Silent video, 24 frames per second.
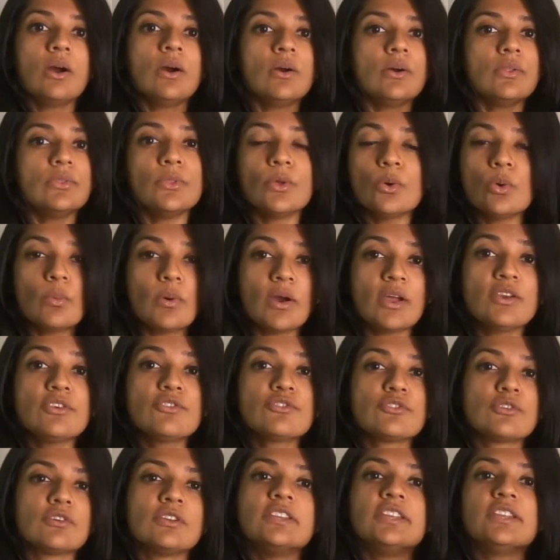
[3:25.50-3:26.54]
No one
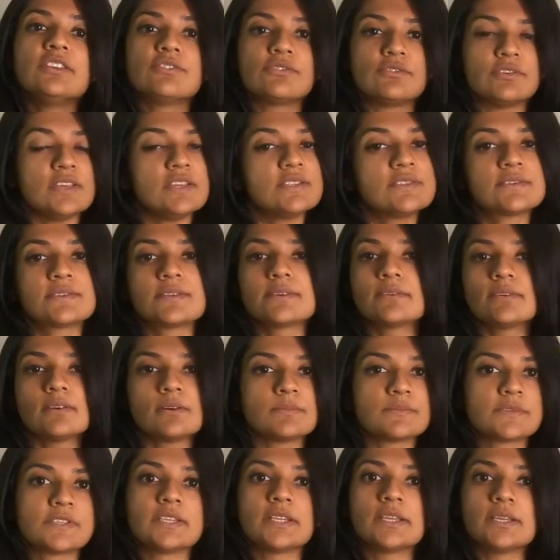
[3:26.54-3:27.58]
really reads the
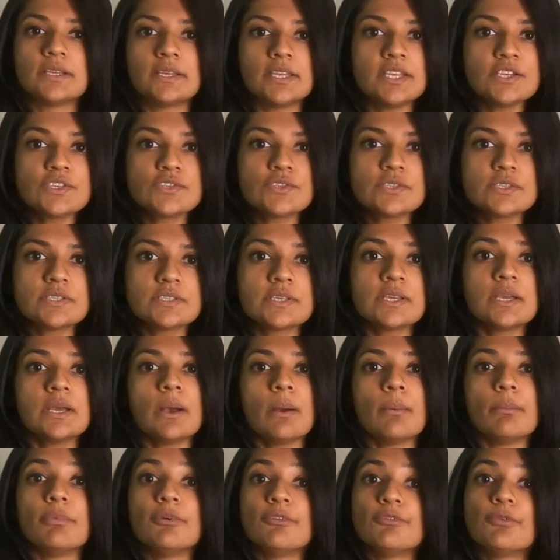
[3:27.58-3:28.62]
terms and conditions
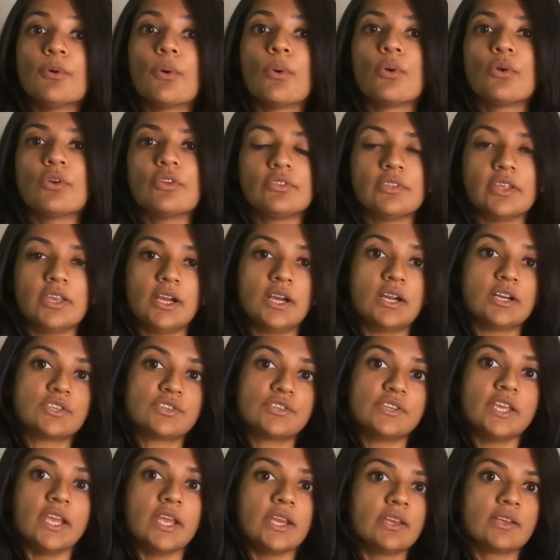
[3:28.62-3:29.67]
before they are
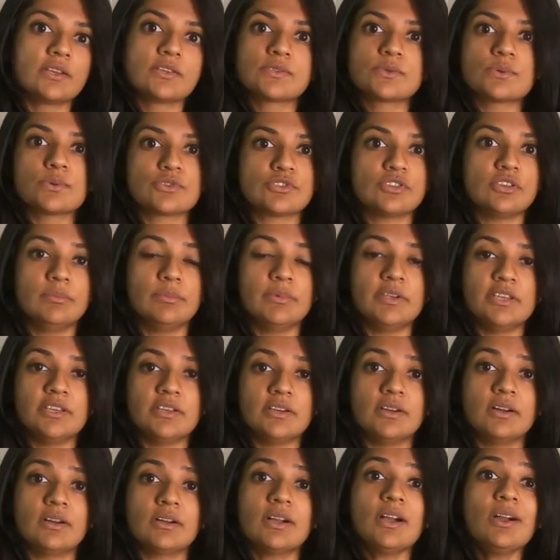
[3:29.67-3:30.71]
creating a social
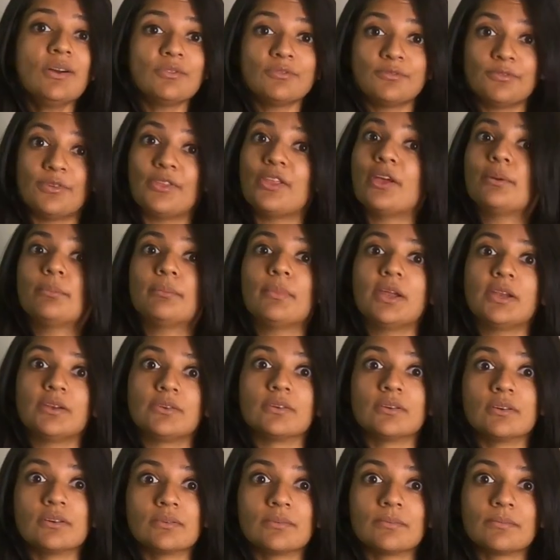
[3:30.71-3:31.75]
media account, for that
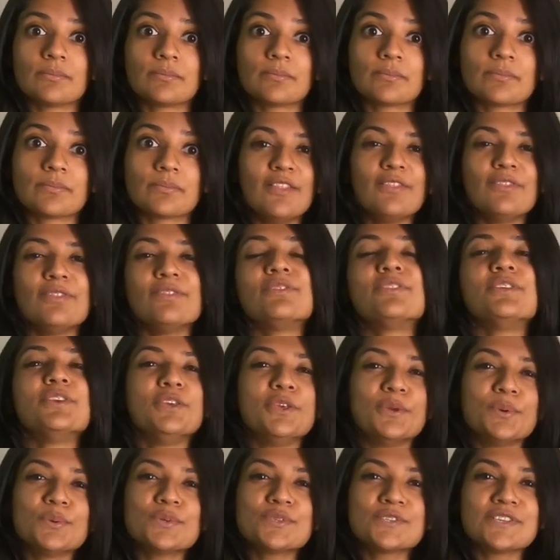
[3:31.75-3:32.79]
matter. The
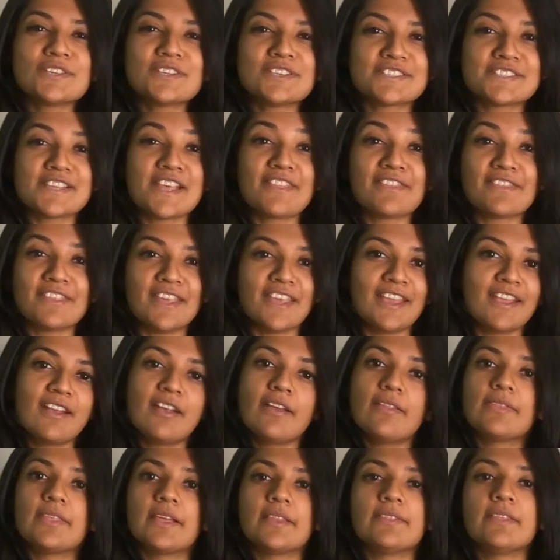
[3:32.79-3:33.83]
users
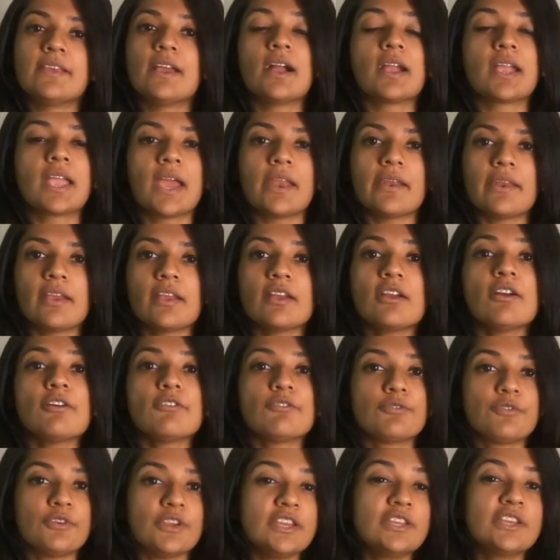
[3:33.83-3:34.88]
think that they are getting
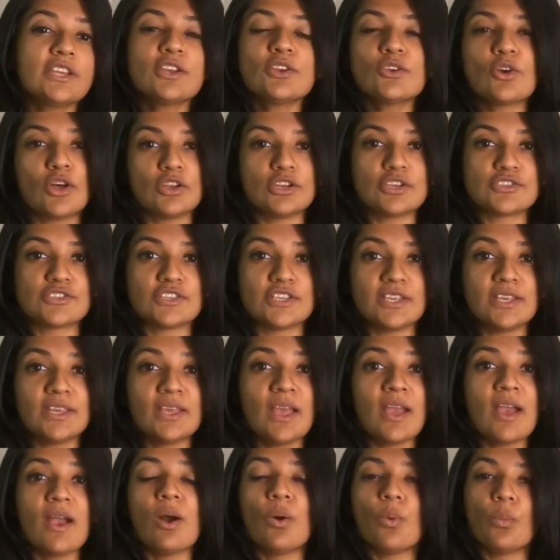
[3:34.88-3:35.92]
free technology
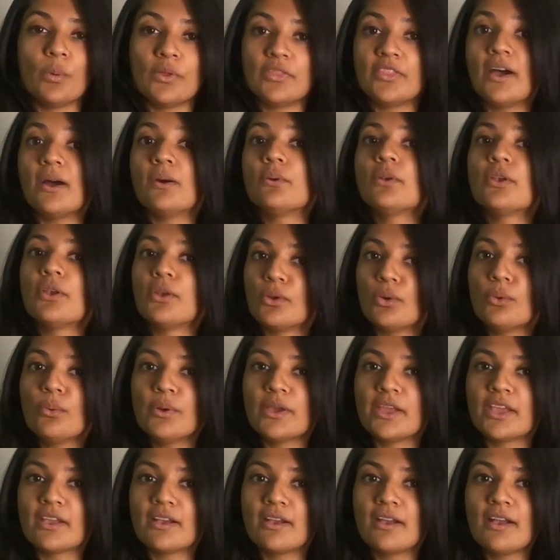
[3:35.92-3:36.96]
without
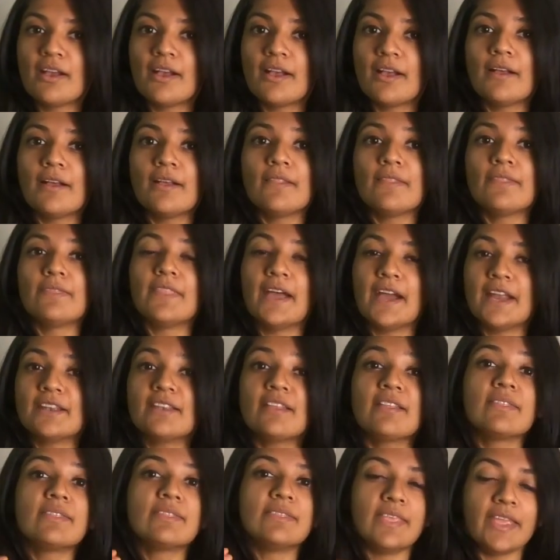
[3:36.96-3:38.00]
knowing that
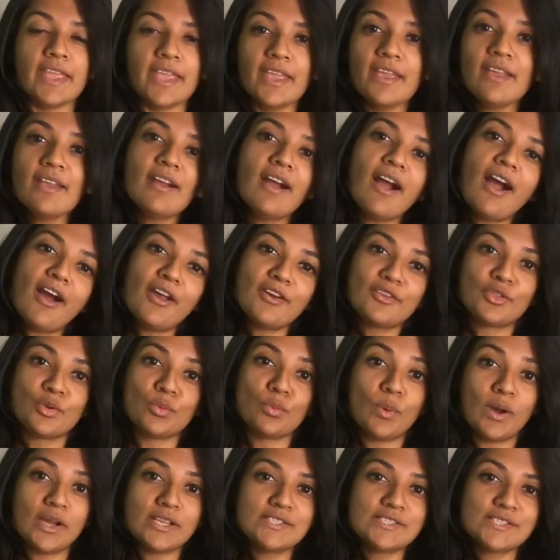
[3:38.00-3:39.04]
they are the
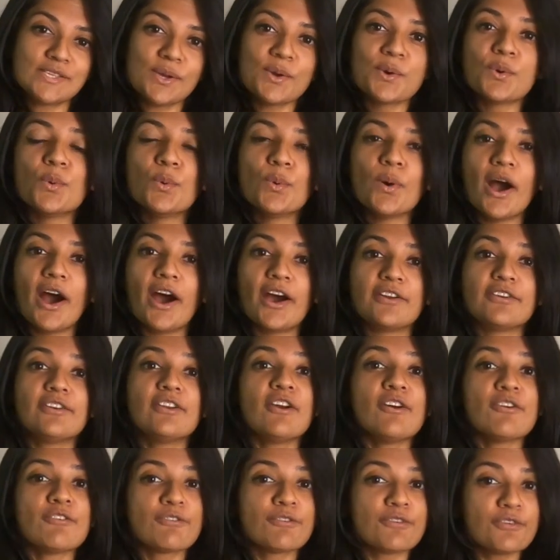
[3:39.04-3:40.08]
ones who are
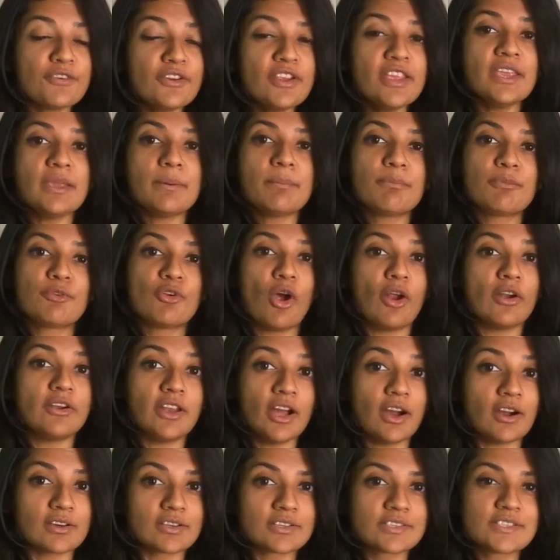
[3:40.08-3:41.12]
free
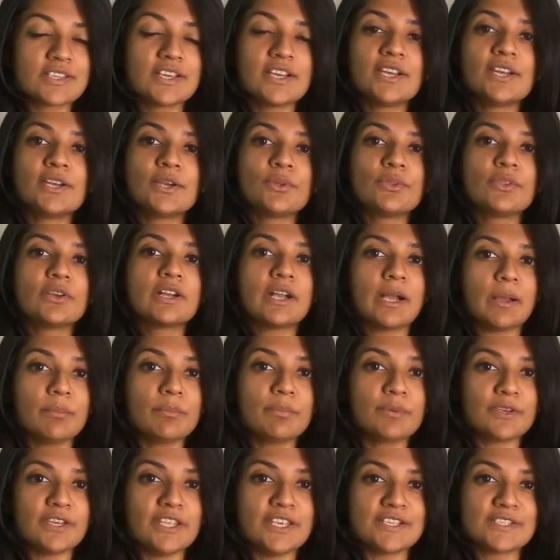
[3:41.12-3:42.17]
products to the
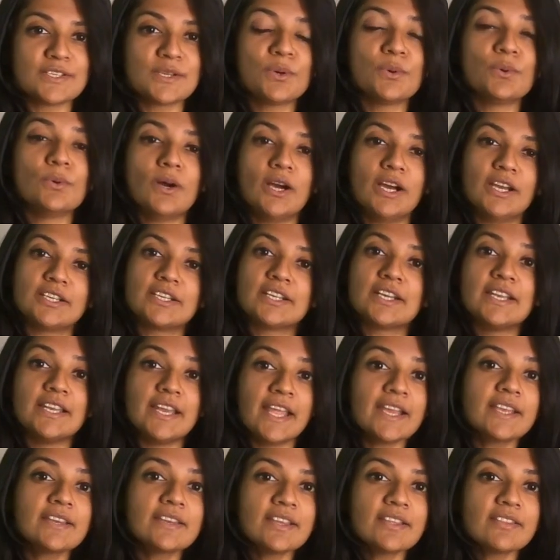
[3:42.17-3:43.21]
companies who are
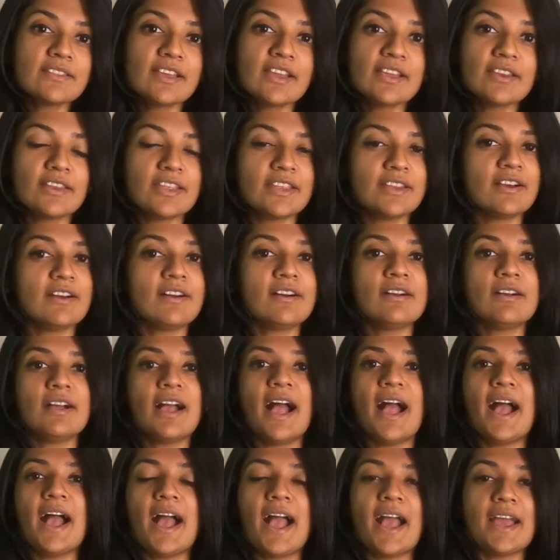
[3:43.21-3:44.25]
collecting their data,
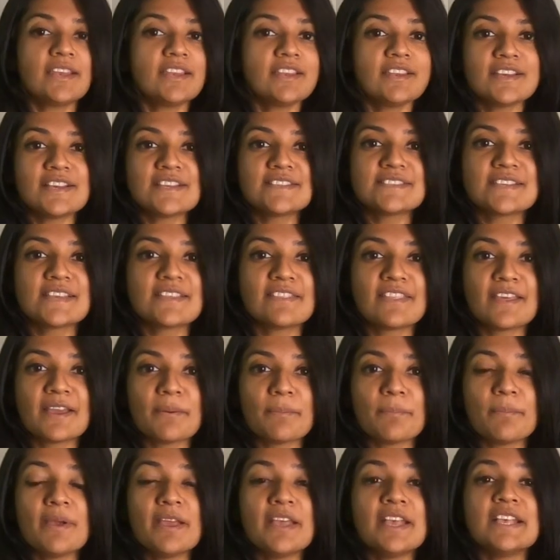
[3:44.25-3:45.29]
analyzing
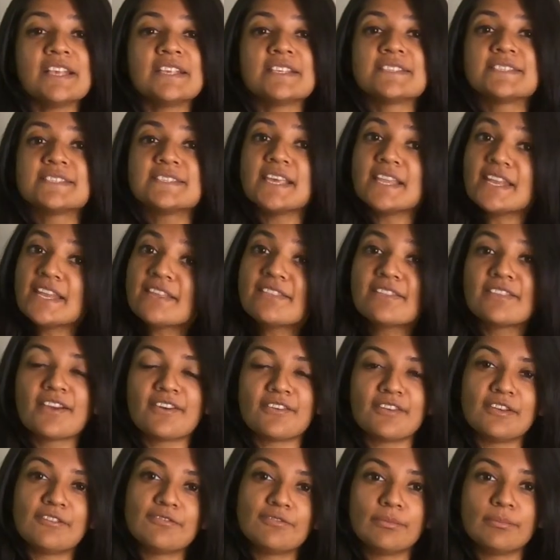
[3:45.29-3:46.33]
them, selling their
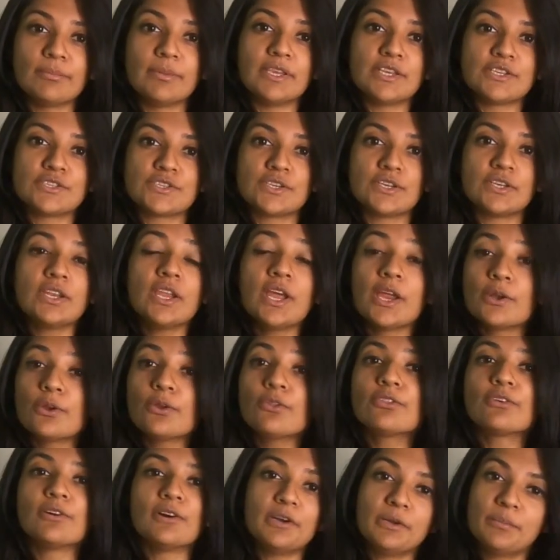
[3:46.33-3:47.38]
information to
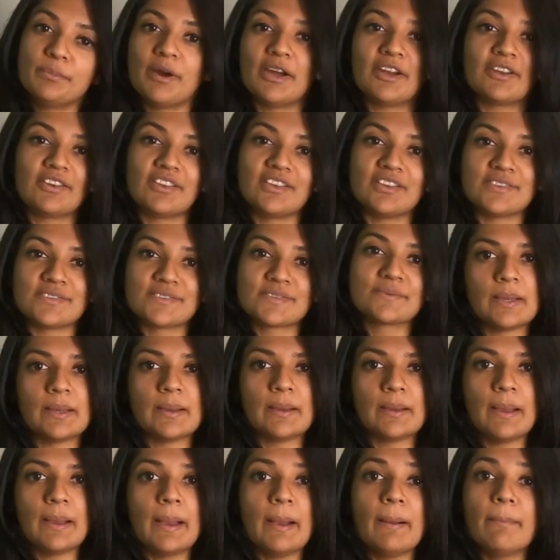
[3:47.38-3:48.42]
third parties.
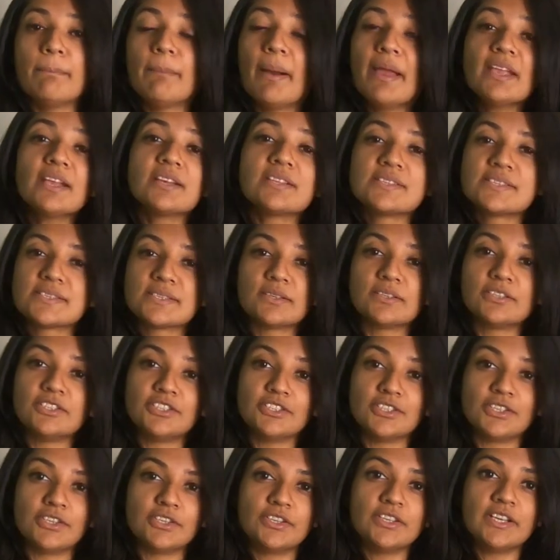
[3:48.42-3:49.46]
My concern
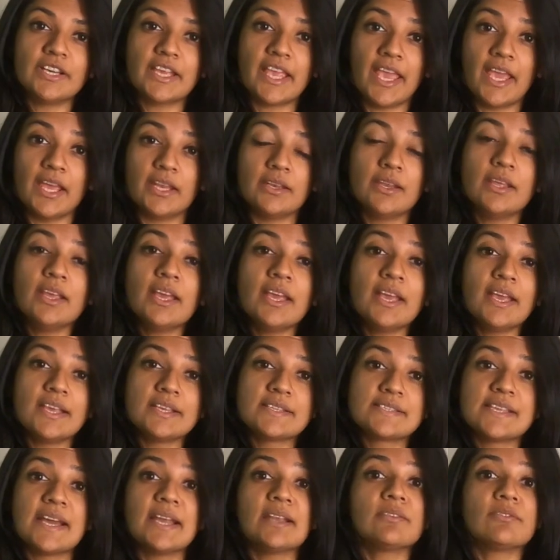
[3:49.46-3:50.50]
here, again, is
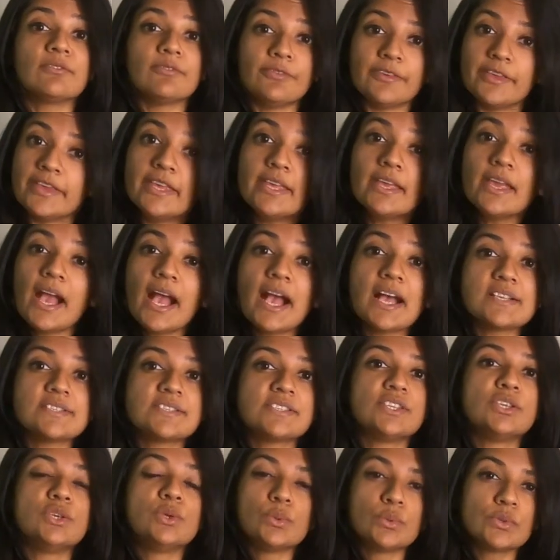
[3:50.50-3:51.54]
that we
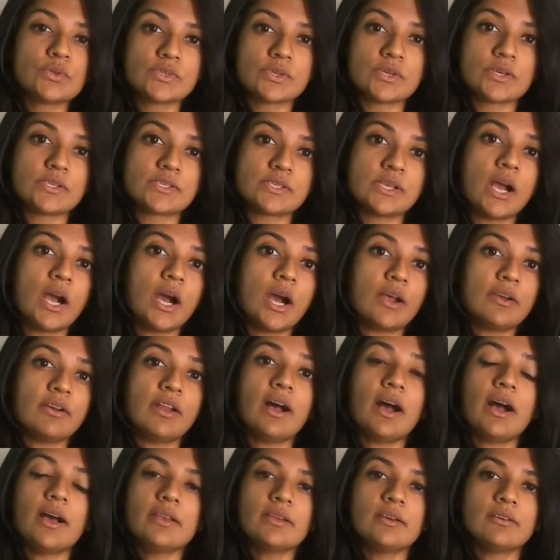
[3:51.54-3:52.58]
as users are
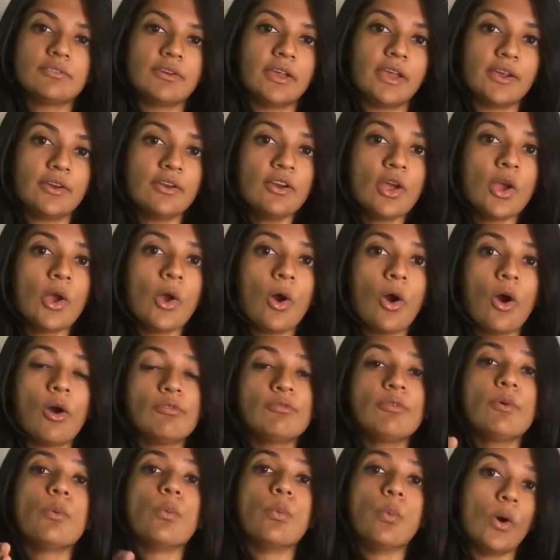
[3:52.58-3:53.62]
unaware of
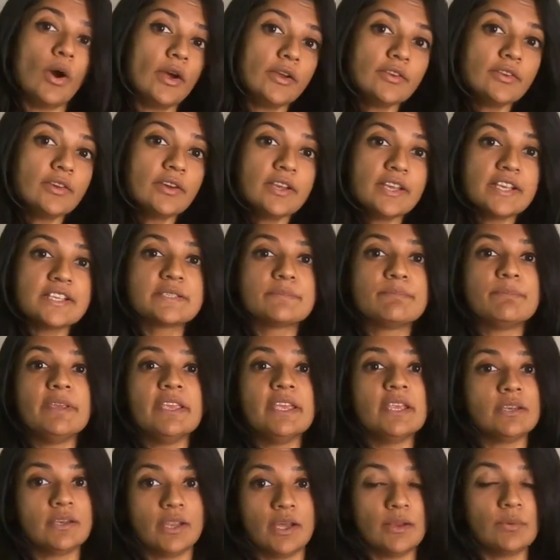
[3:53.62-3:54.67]
what is
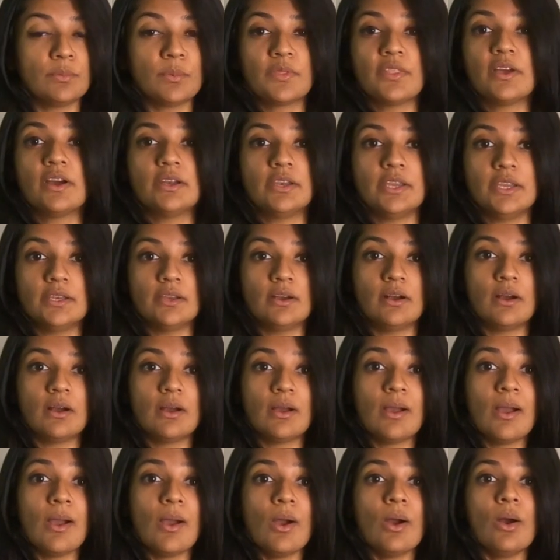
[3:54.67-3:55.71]
being done with our data,
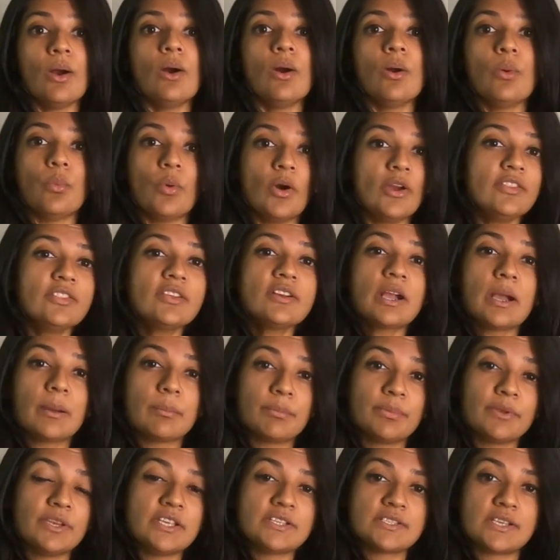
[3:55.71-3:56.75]
what the
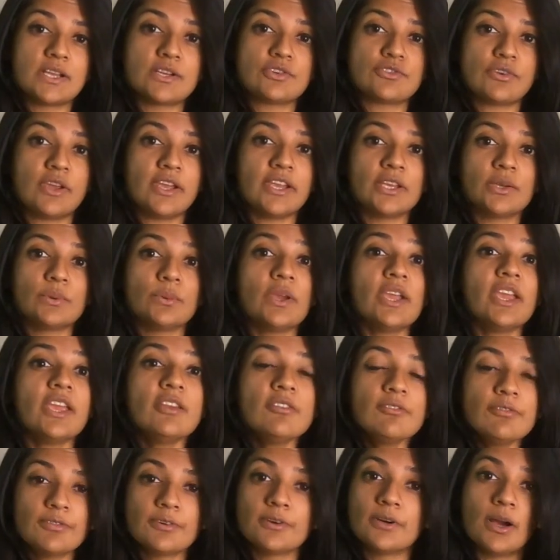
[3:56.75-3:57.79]
companies are trying to
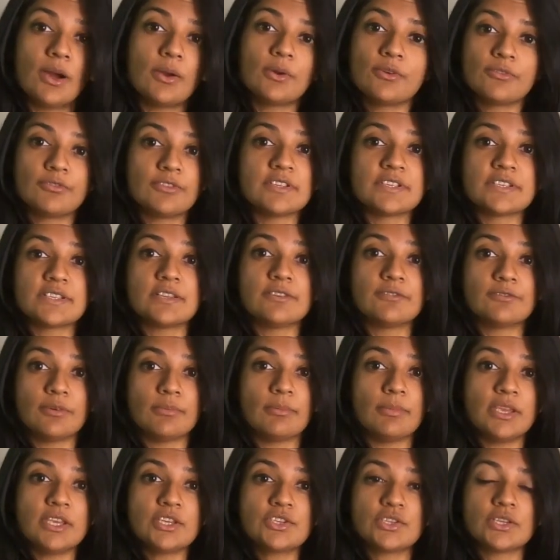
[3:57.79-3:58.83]
infer out of this
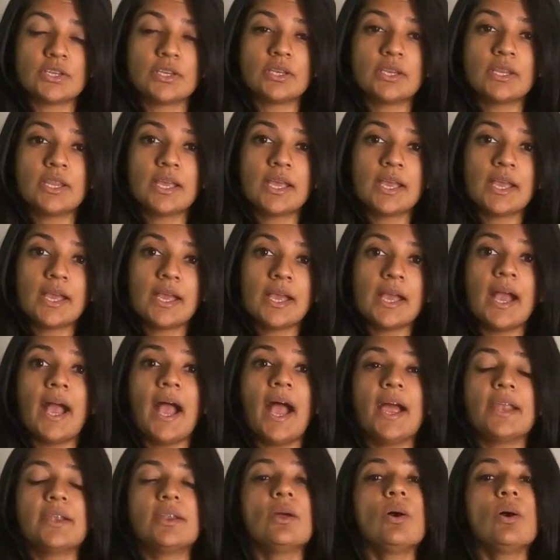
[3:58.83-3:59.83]
information, and